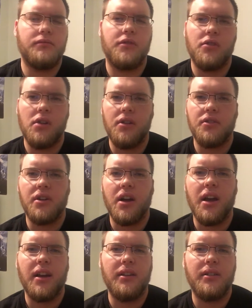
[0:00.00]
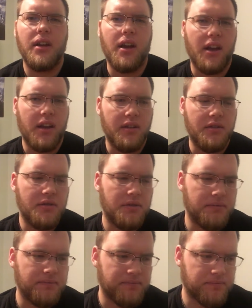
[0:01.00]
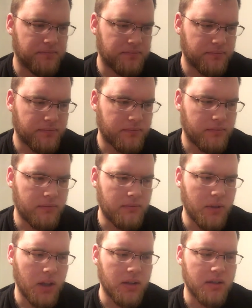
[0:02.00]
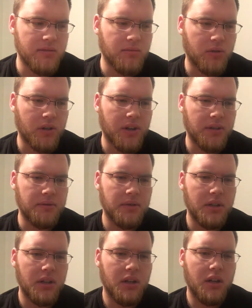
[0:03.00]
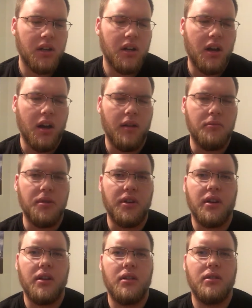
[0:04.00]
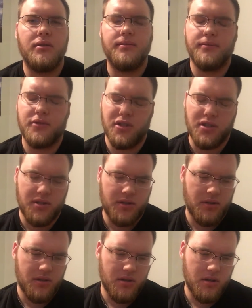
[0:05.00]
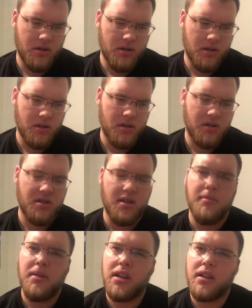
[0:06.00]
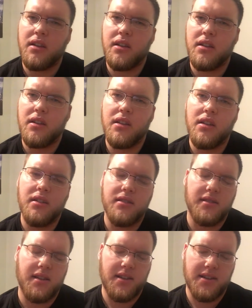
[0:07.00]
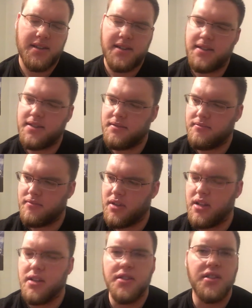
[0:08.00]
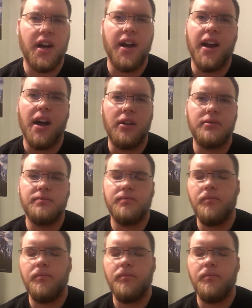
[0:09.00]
throughout the night and this morning, I've been just the stomach is like inside out.